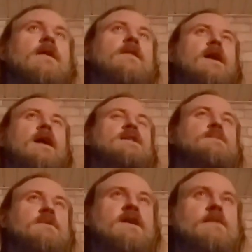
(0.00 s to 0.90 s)
think I
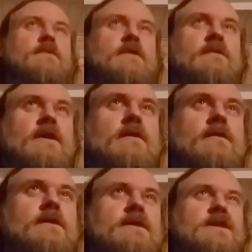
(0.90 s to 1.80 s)
explained pretty
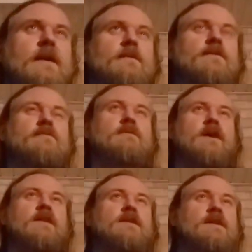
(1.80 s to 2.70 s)
well in Chapter 3
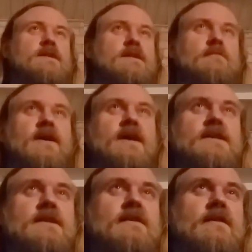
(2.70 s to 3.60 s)
why I think it is the
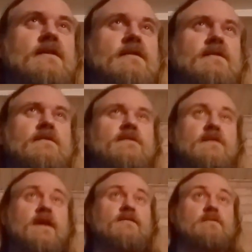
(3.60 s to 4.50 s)
best
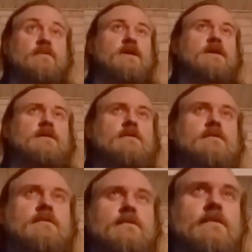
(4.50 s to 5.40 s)
for everybody.
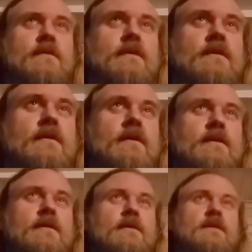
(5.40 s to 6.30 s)

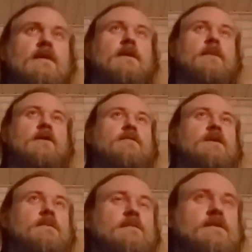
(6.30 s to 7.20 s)
I don't
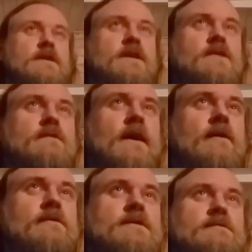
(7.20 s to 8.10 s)
think people need to go
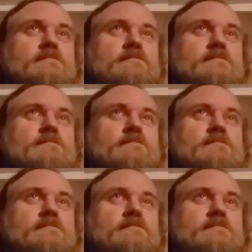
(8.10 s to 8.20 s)
around